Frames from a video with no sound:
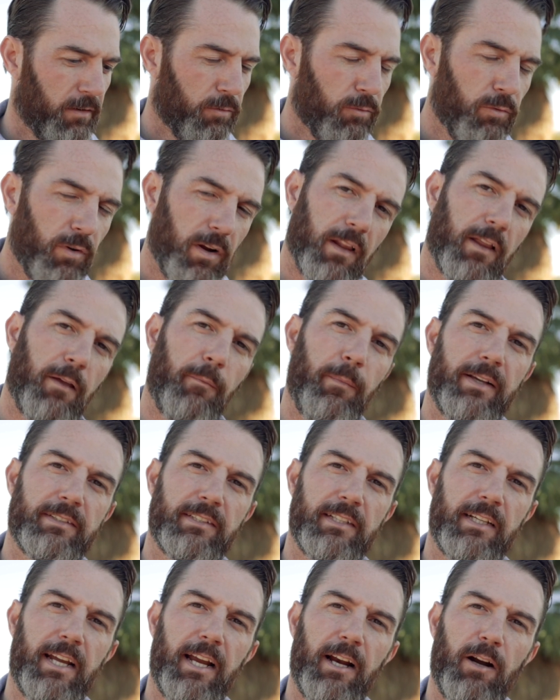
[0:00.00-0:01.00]
Really
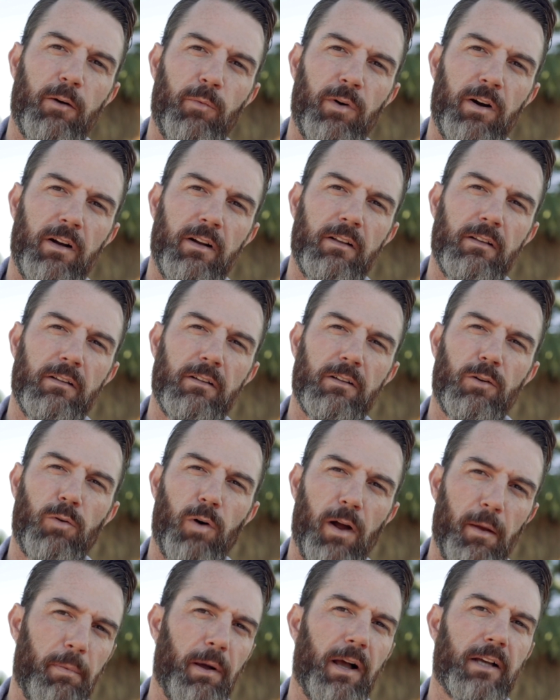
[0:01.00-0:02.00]
amazing camera,
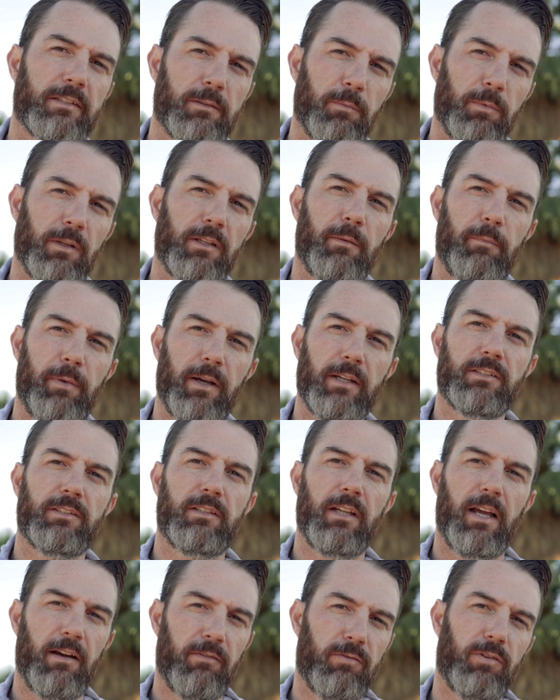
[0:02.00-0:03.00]
quite possibly the
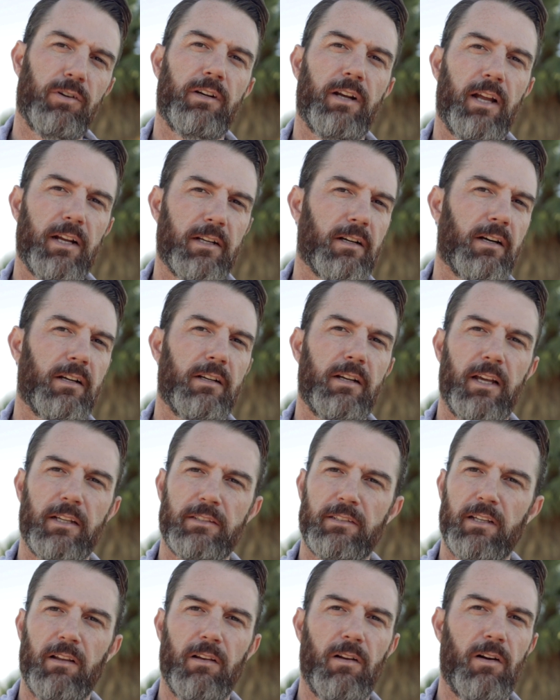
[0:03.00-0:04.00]
best ever Nikon
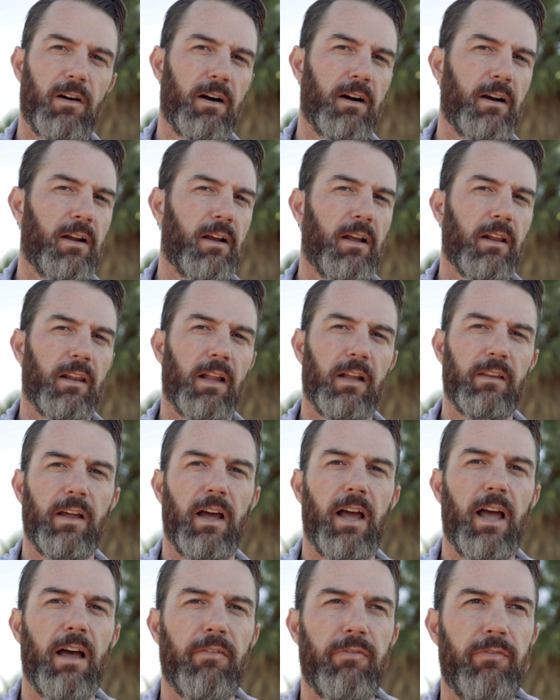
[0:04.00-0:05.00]
SLR. Like
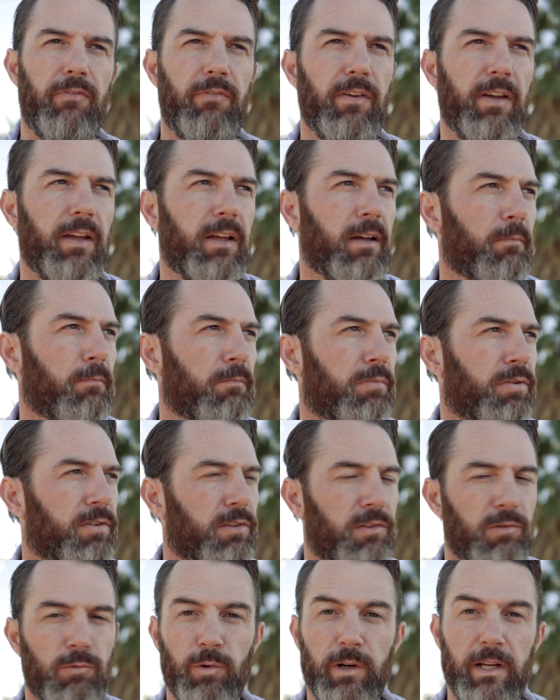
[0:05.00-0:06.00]
the
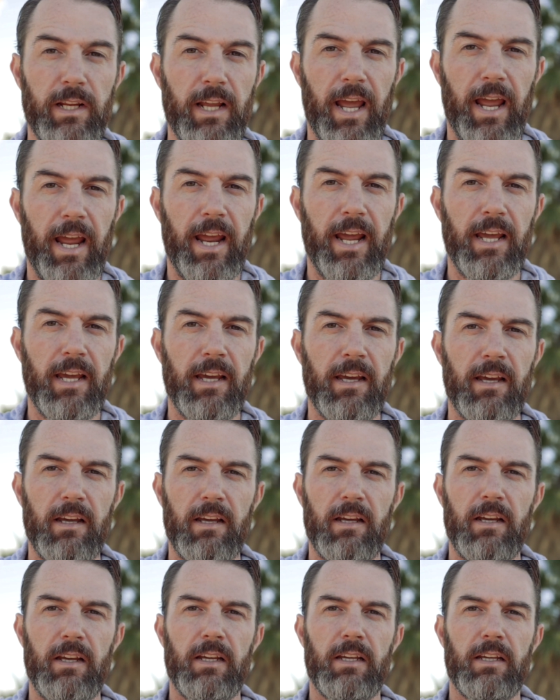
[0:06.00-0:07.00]
FM3A
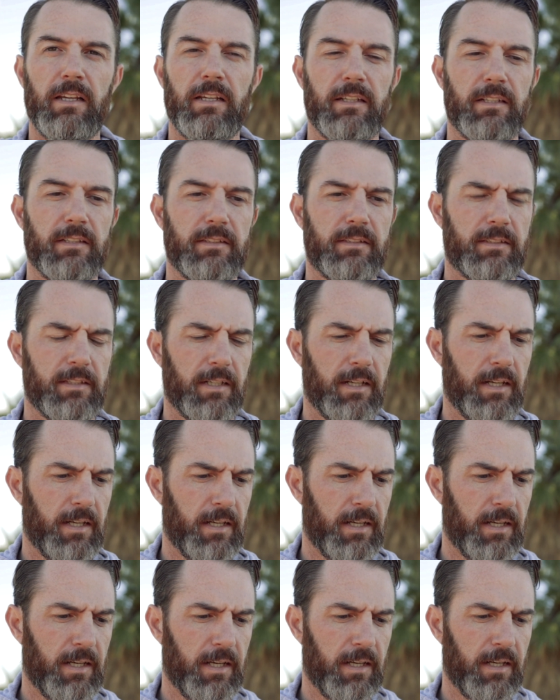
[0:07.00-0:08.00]
is
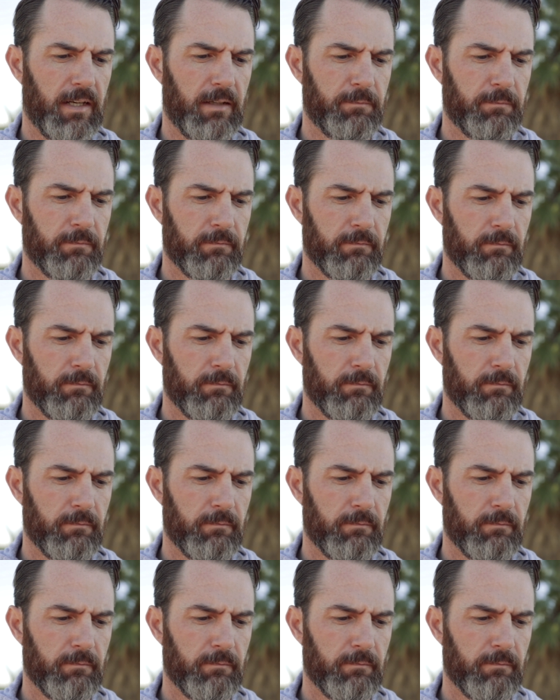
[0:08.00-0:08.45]
uh,